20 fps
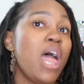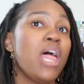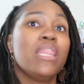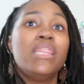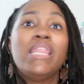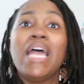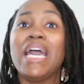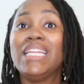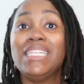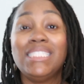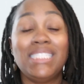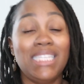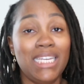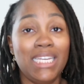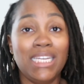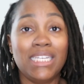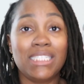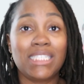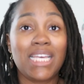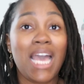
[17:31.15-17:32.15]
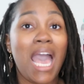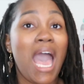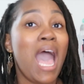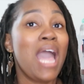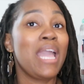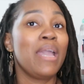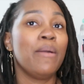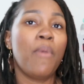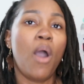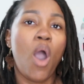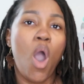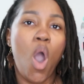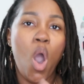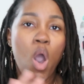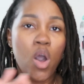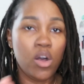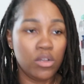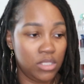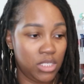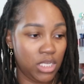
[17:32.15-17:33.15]
That is it. I am
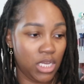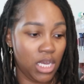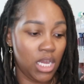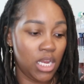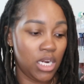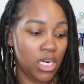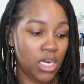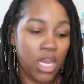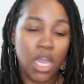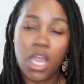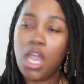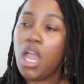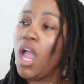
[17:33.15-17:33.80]
all done.